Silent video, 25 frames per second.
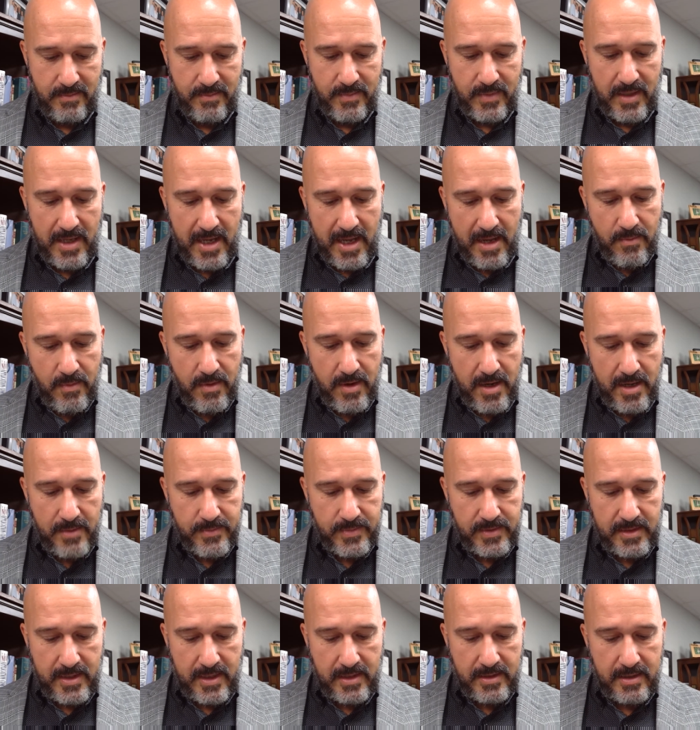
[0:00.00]
But
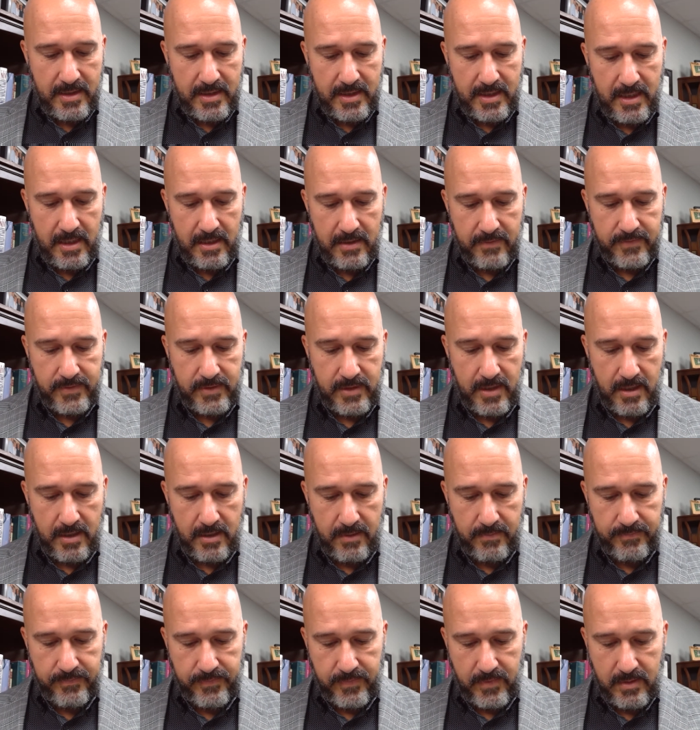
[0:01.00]
Abraham said to the king of
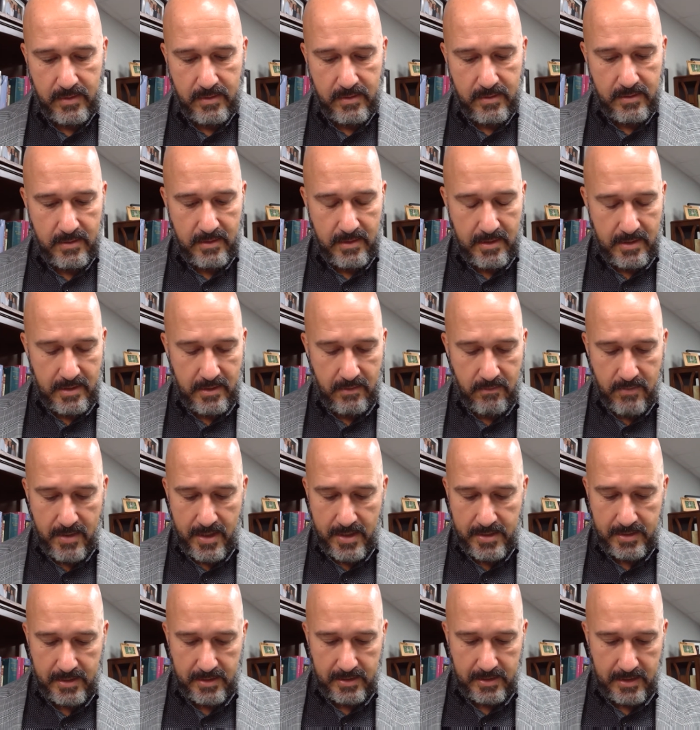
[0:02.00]
Sodom, and he
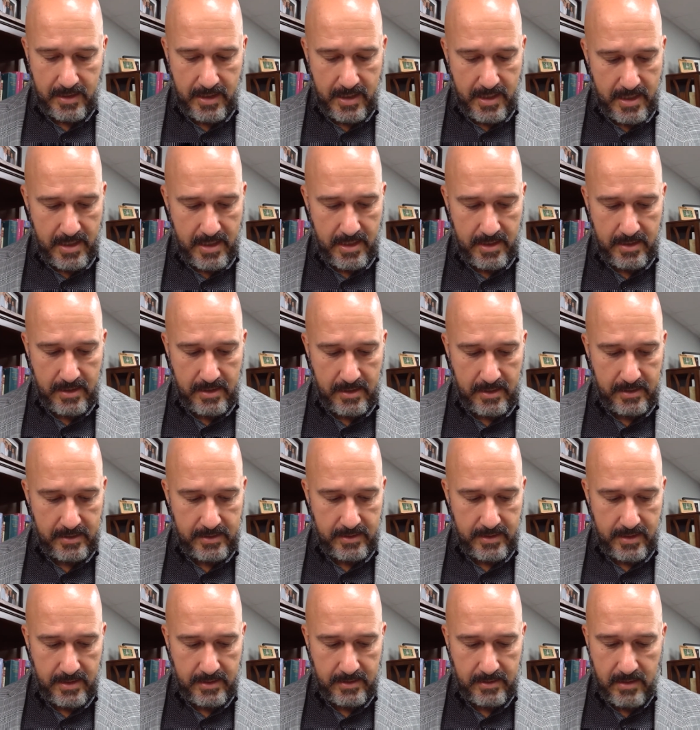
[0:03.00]
raises his hand, and he
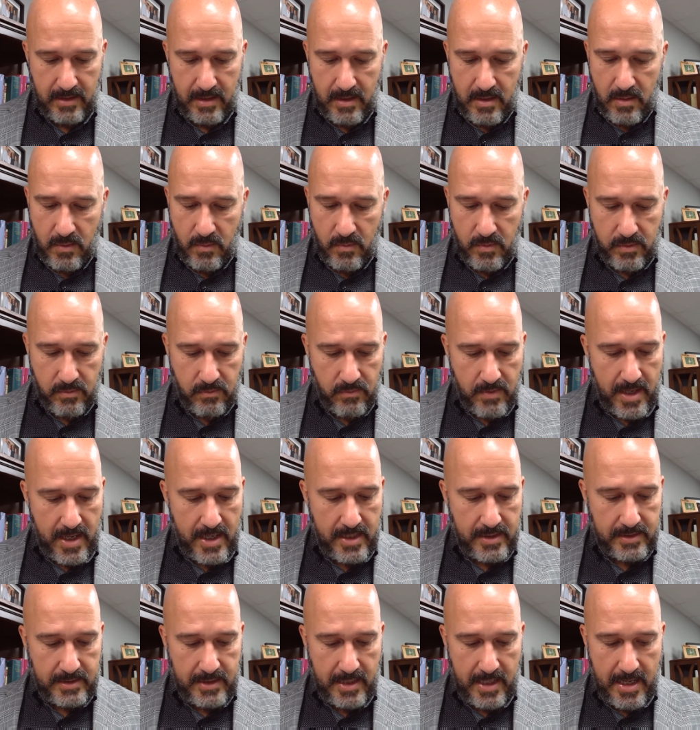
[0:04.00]
says, With
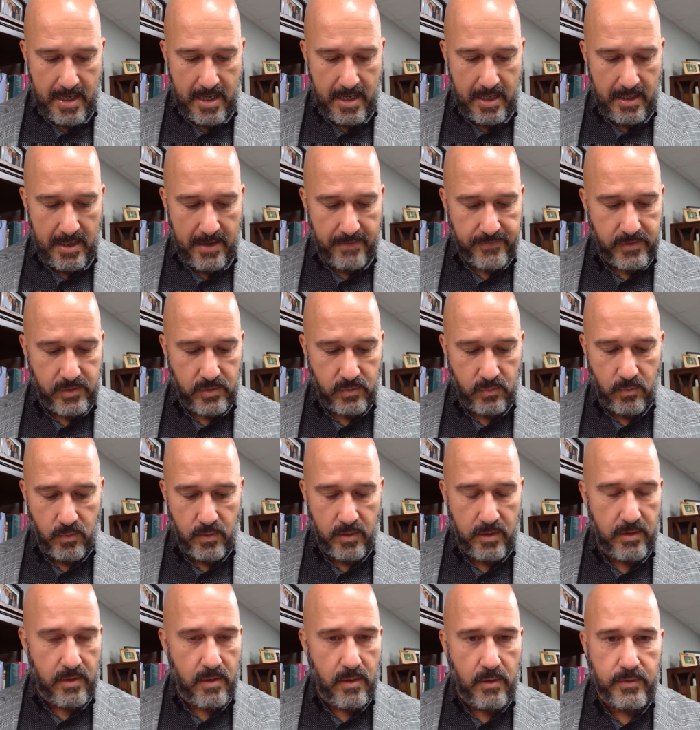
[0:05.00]
raised hand I've
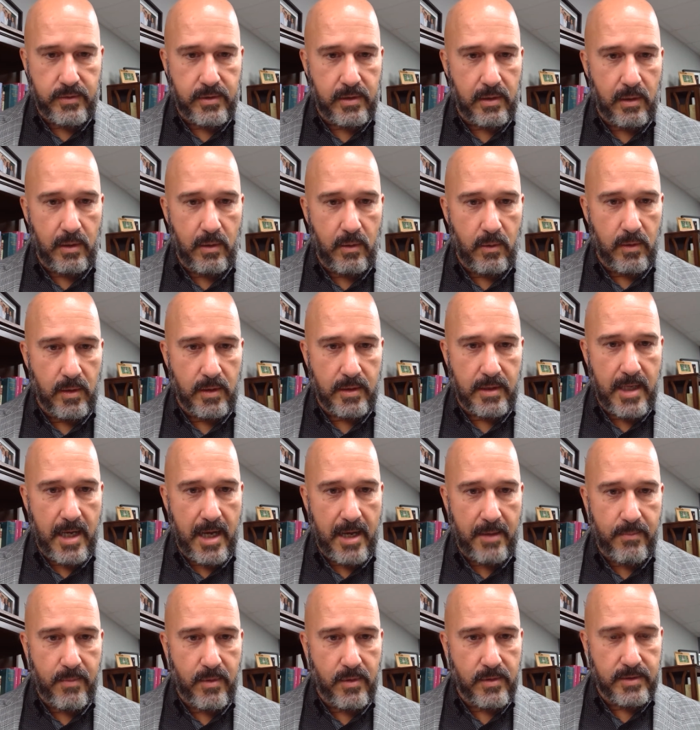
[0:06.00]
sworn an oath to the Lord
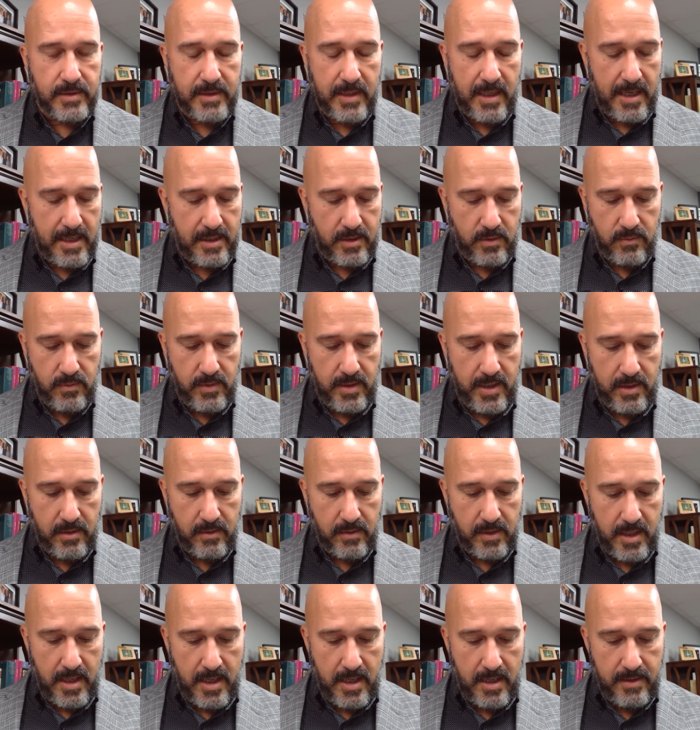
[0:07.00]
God Most High,
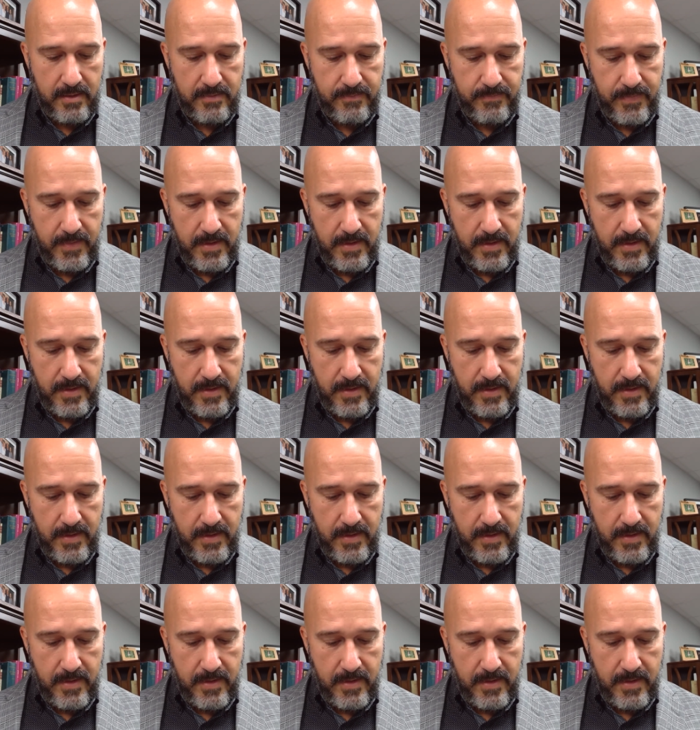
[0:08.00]
Creator God,